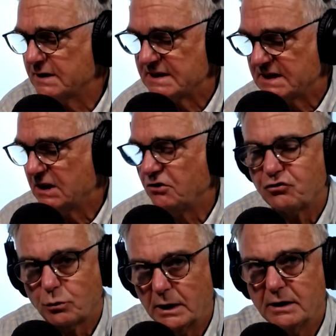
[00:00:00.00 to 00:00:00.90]
teach
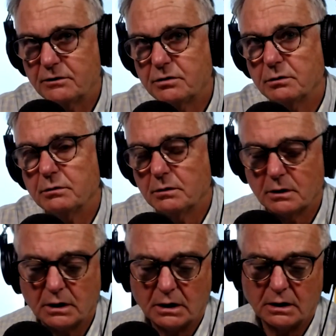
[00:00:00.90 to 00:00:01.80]
gratitude.
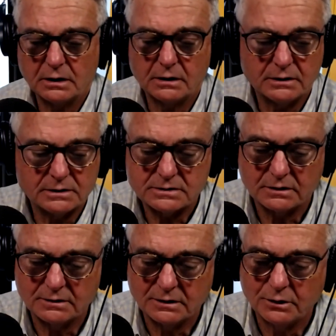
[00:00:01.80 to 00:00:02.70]
You